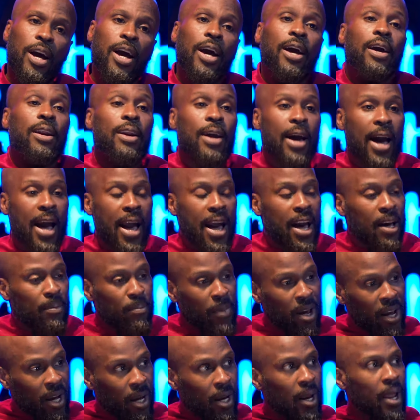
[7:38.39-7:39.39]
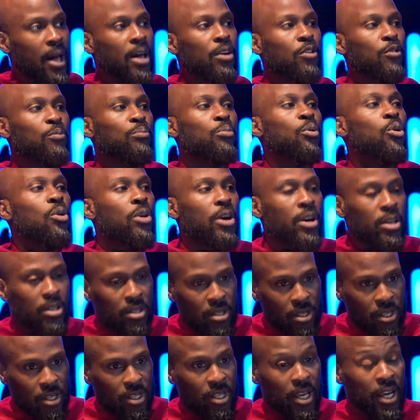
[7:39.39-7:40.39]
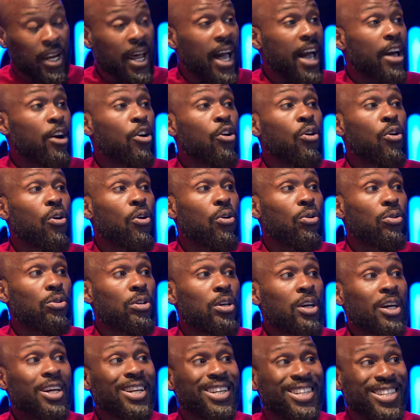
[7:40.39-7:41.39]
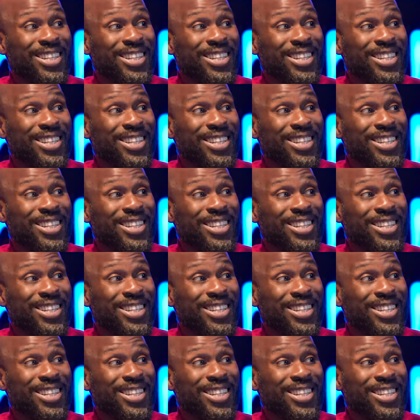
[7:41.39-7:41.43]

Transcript: And I had my clan of boys that I called